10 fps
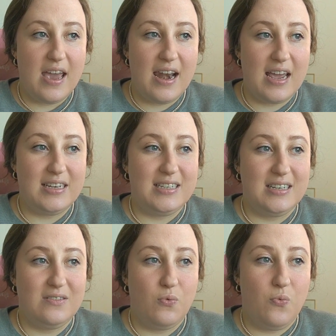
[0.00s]
and I
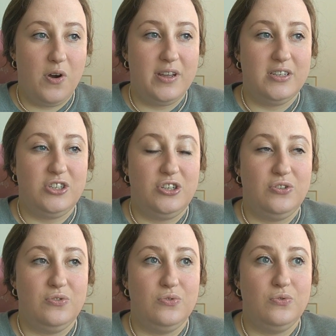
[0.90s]
didn't want
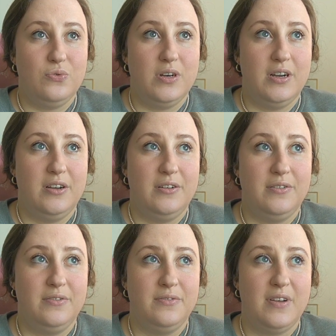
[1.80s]
to.
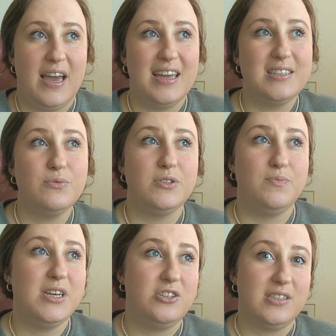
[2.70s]
I guess it was
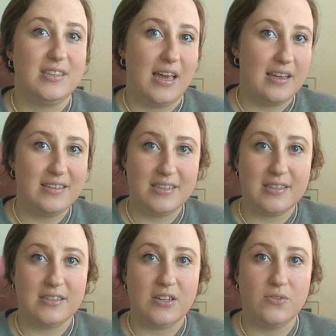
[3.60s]
me just like
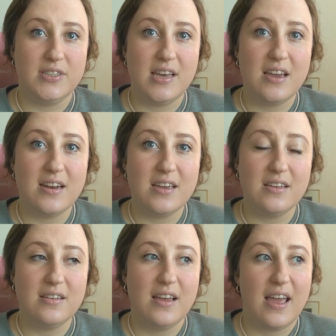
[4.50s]

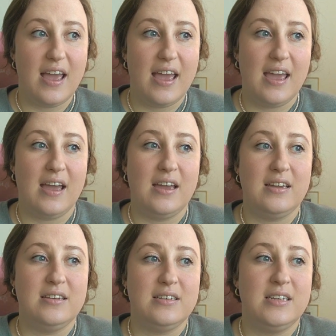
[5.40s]
disassociating
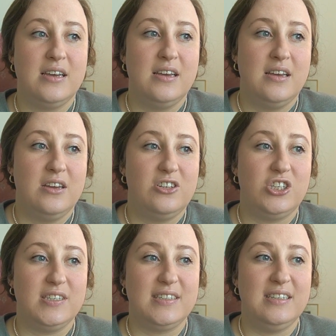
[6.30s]
and
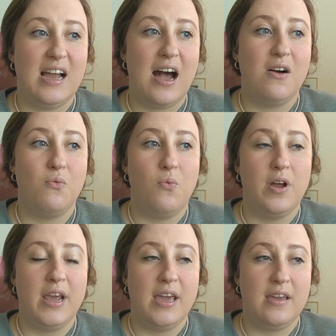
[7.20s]
just not
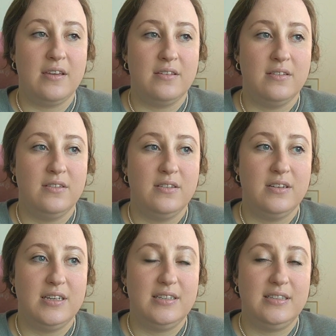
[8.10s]
wanting
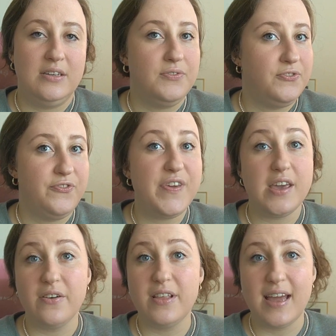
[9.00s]
to
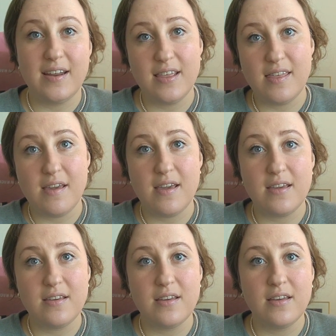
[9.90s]
feel
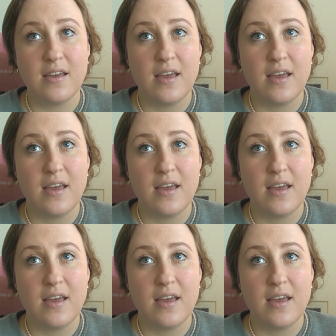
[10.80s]
anything